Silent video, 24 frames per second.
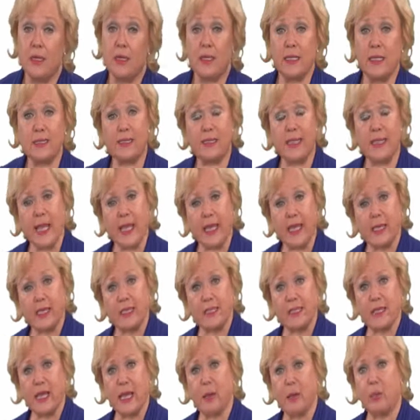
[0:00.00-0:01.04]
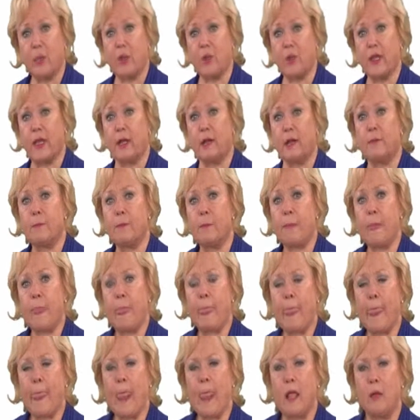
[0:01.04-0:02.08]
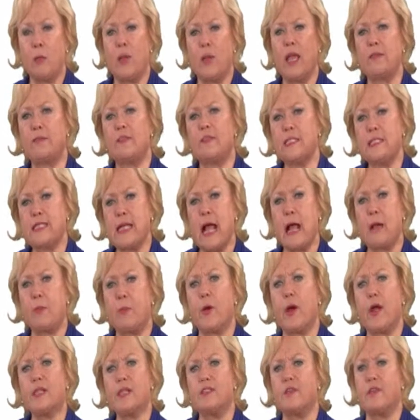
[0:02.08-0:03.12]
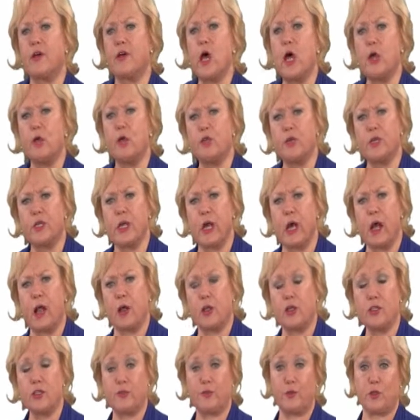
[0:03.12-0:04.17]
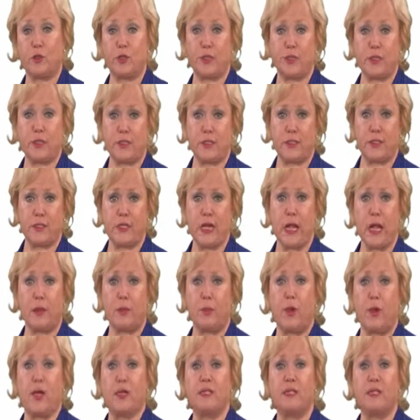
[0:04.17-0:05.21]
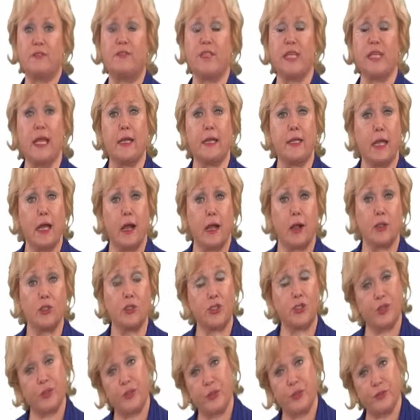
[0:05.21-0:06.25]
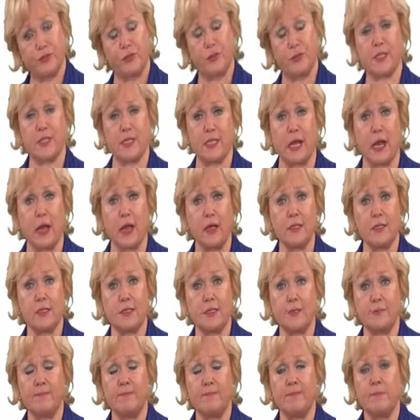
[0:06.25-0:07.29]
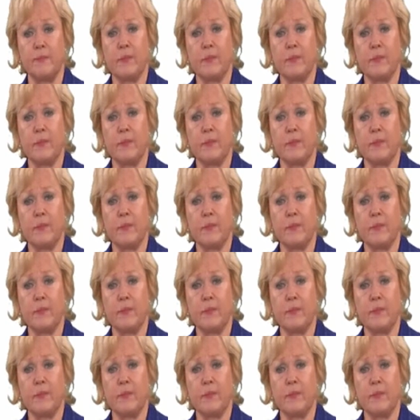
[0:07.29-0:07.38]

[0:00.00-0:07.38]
Let's take an example here. We have a stock price of $100 versus a stock price of $10, two different stocks.